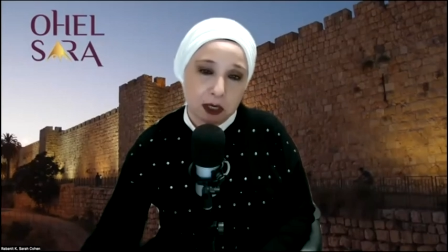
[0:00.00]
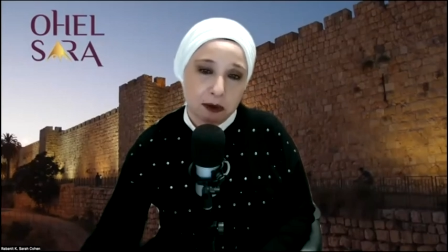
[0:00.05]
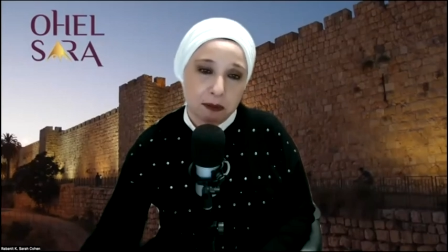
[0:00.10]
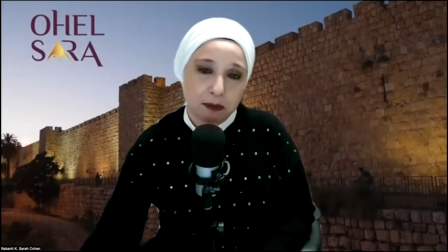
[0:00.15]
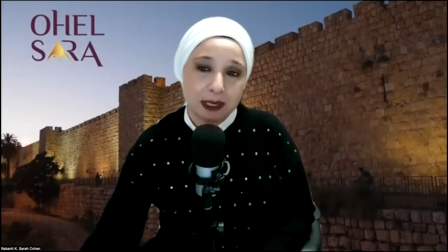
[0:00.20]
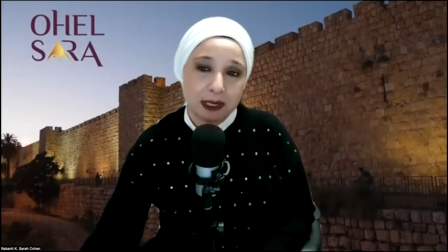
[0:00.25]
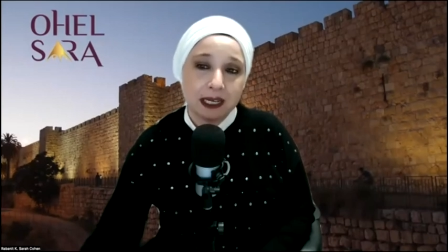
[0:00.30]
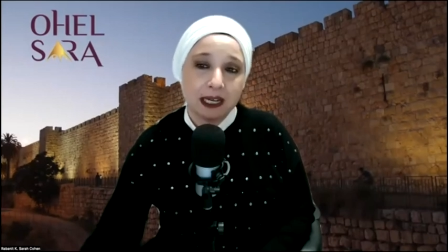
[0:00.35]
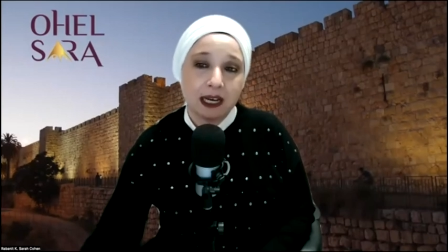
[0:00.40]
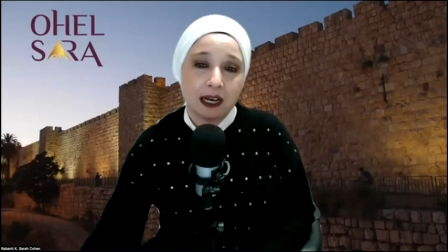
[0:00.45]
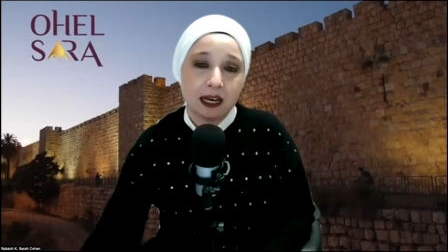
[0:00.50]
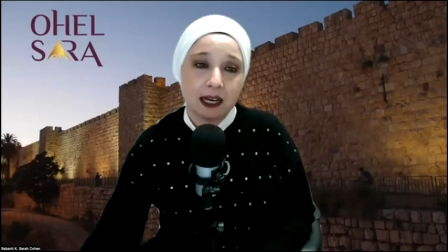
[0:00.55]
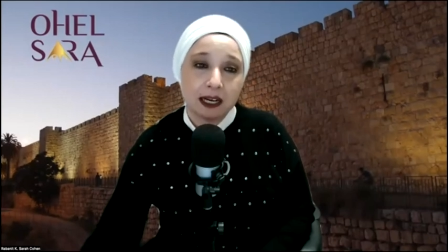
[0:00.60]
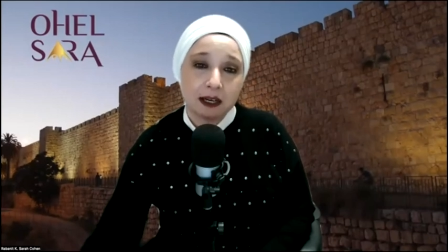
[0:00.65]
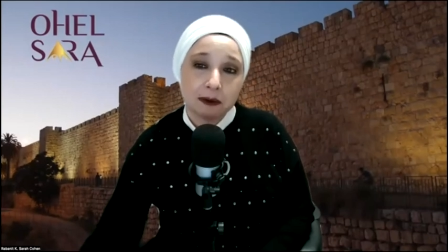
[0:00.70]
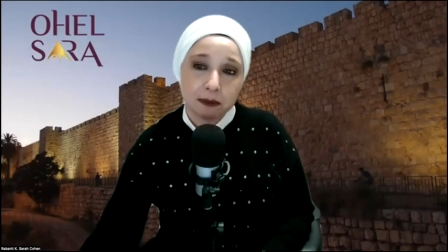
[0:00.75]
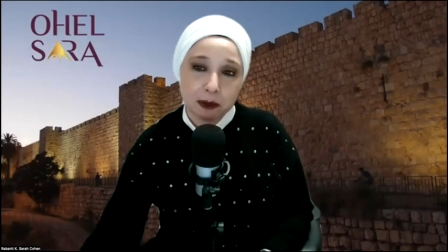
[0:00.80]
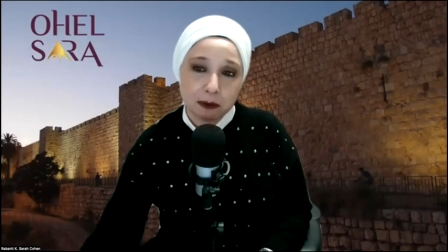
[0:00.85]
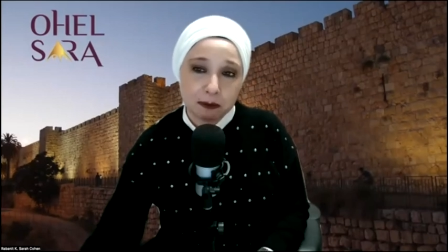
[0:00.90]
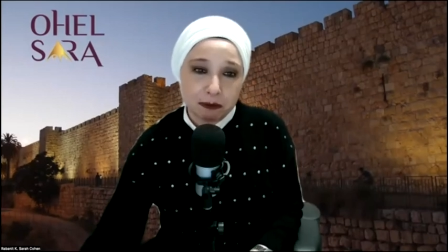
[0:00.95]
Many
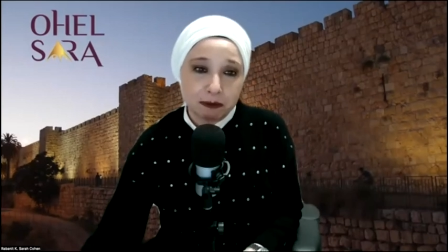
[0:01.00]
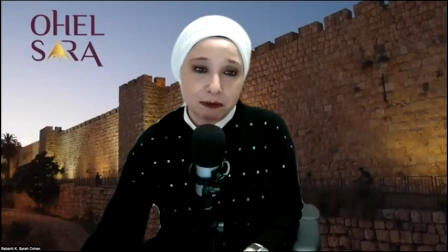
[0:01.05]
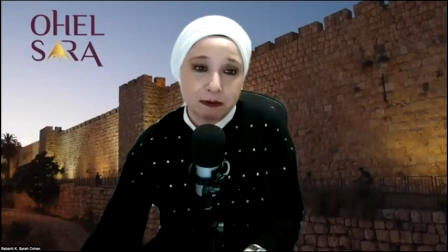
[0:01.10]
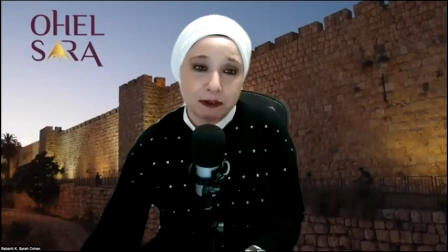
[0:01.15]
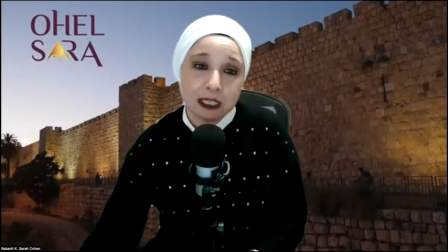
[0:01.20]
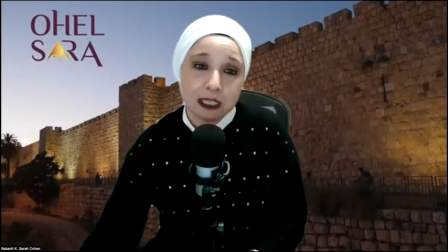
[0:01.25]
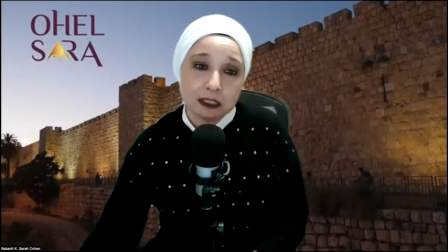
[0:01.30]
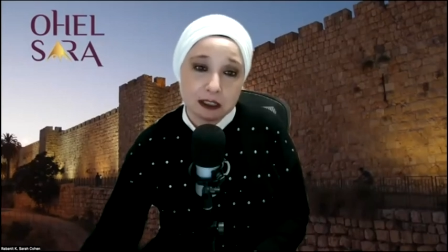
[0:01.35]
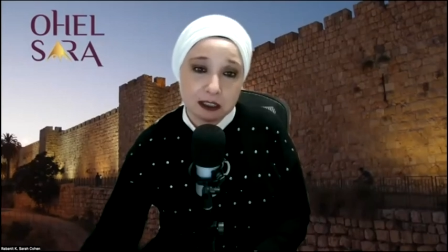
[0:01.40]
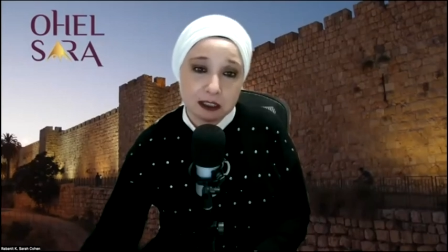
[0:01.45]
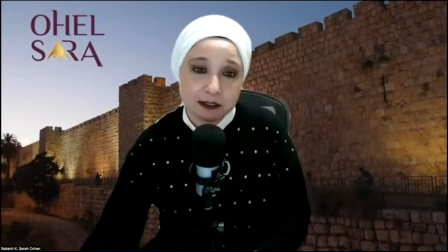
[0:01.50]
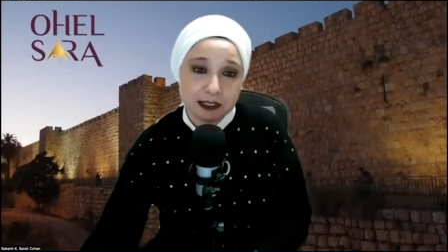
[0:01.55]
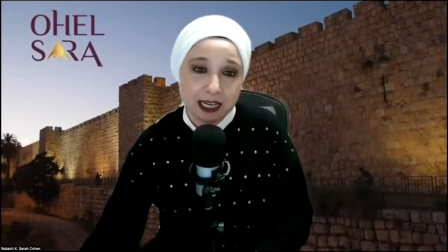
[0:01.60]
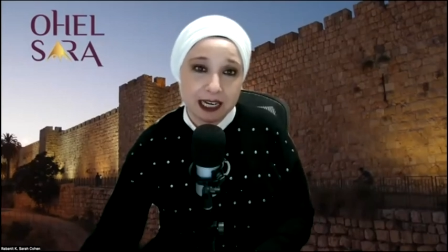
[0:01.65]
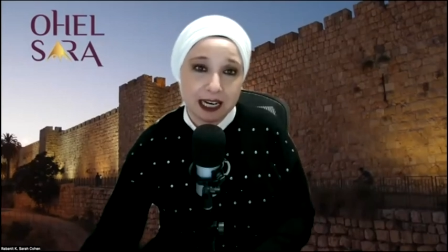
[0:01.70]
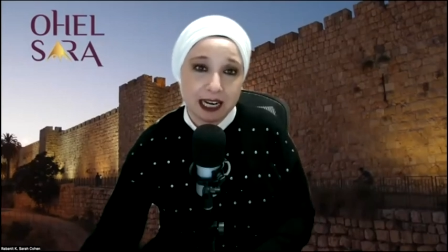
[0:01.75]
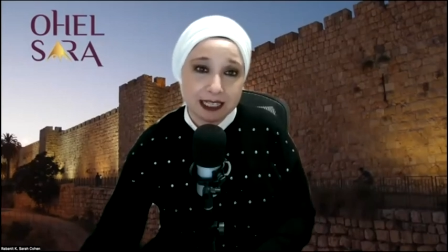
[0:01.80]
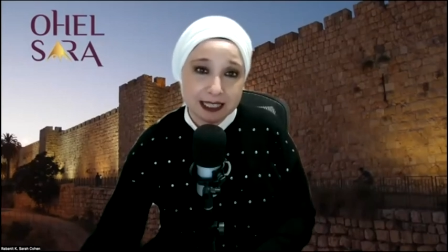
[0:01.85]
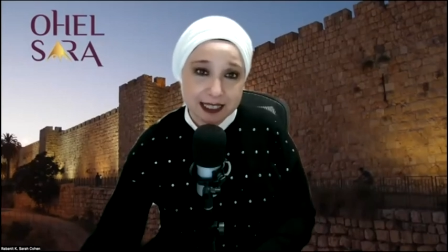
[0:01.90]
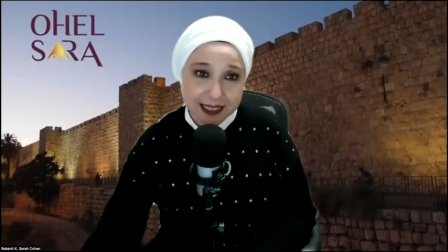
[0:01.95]
Chachamim feel
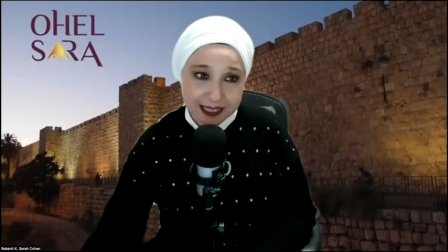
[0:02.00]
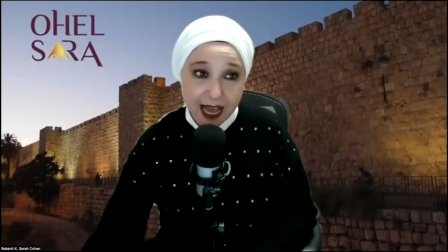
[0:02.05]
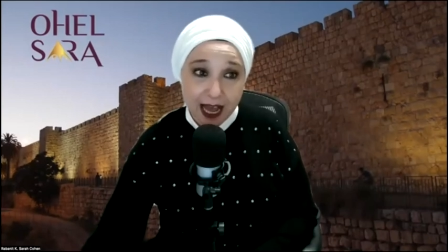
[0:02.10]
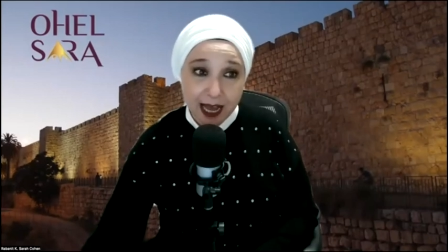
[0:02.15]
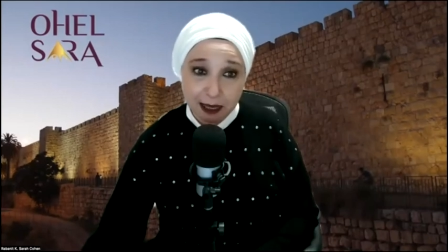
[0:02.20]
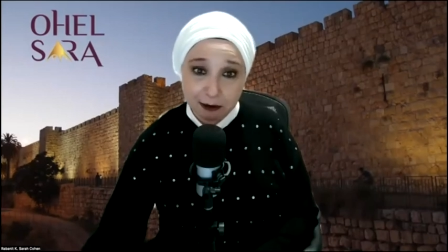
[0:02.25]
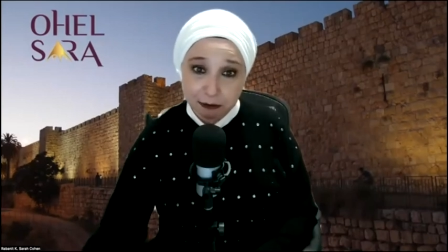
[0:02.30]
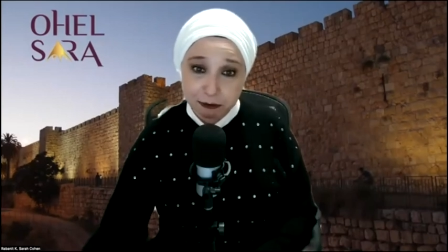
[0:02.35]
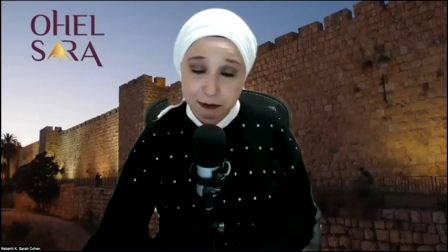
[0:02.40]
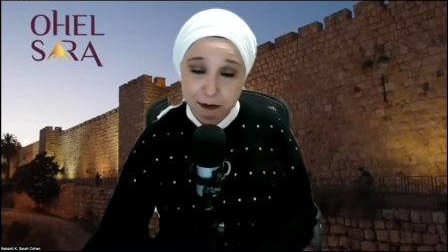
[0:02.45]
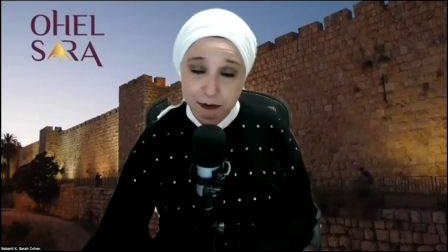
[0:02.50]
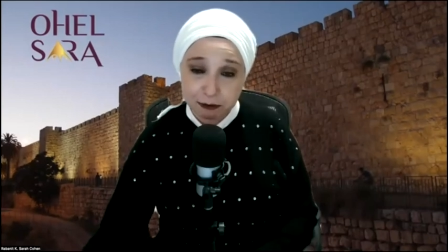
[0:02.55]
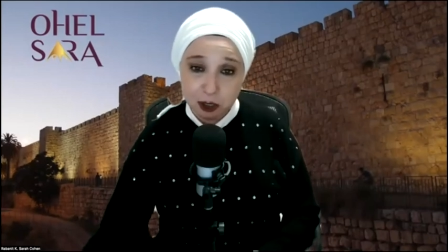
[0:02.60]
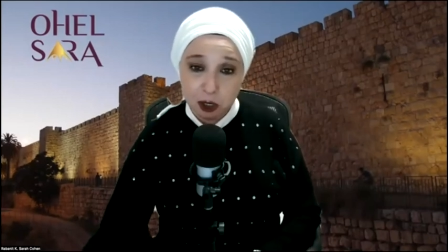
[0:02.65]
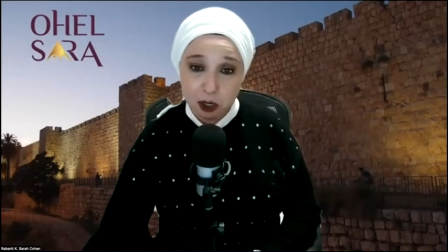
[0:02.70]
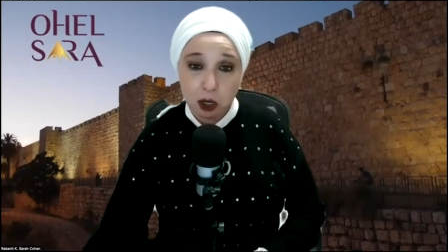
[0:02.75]
that Asaf